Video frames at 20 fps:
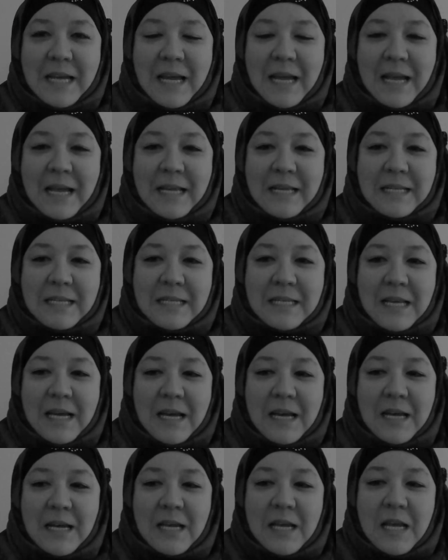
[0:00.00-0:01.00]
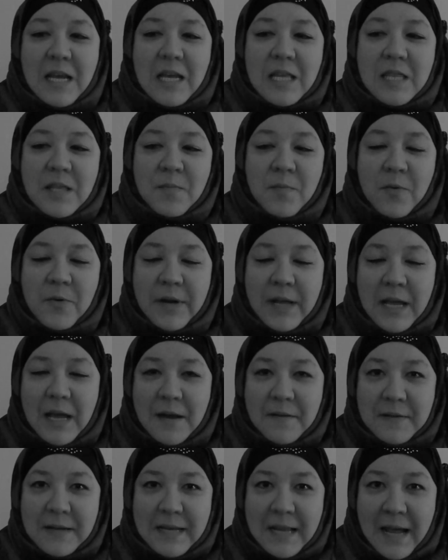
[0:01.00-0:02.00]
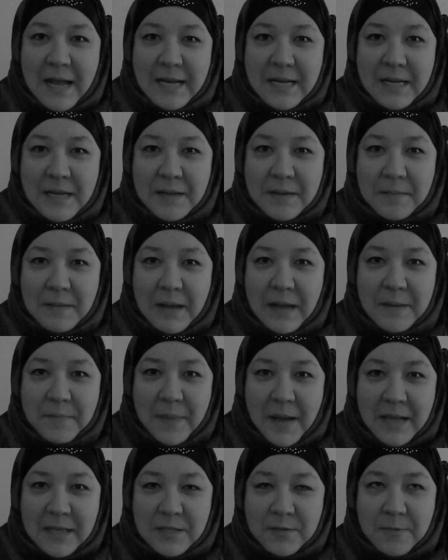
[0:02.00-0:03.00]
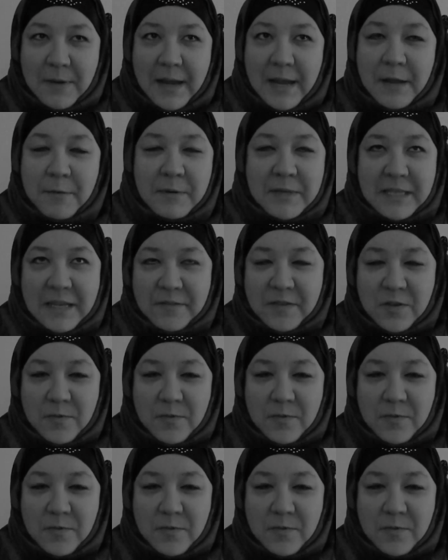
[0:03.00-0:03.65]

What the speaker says: And the morning after Dad had passed away, it wasn't even